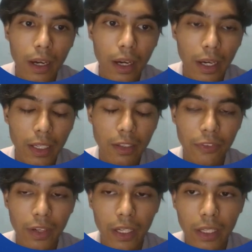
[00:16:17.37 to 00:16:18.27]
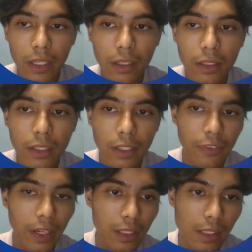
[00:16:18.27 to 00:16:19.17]
identifying key
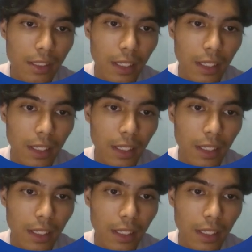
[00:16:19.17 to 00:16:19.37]
factors